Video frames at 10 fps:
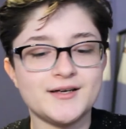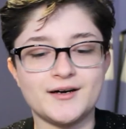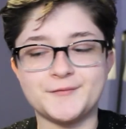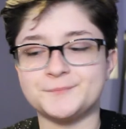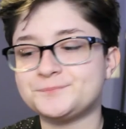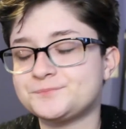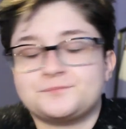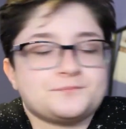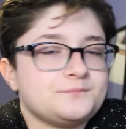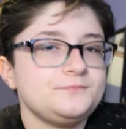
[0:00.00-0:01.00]

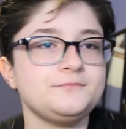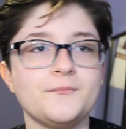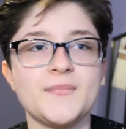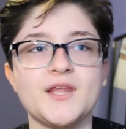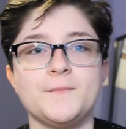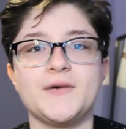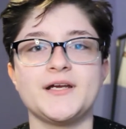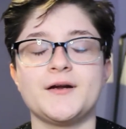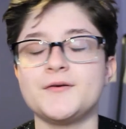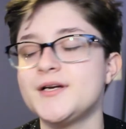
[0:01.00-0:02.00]
But
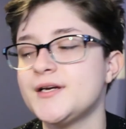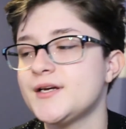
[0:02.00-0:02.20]
you know,